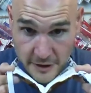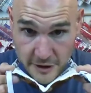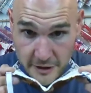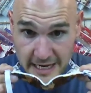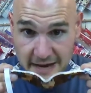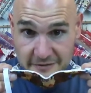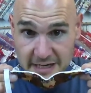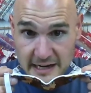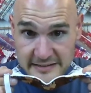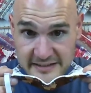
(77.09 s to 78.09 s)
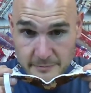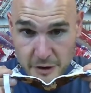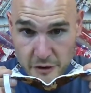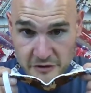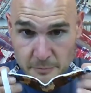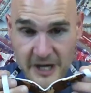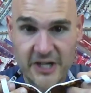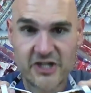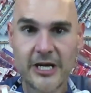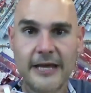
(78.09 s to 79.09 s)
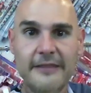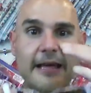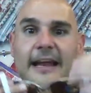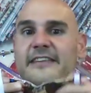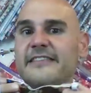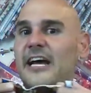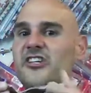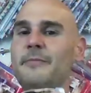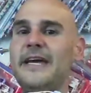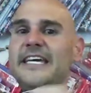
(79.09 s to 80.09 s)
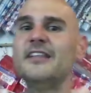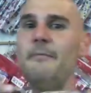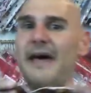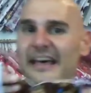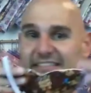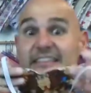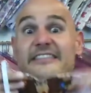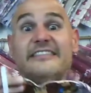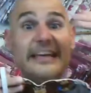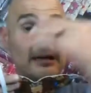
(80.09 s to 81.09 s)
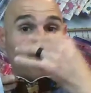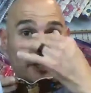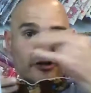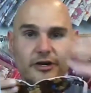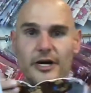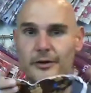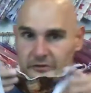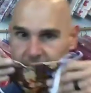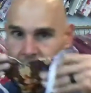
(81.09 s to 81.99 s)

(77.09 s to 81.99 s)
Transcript: you're going to have a custom nose bridge that is actually making the mask sit on your nose,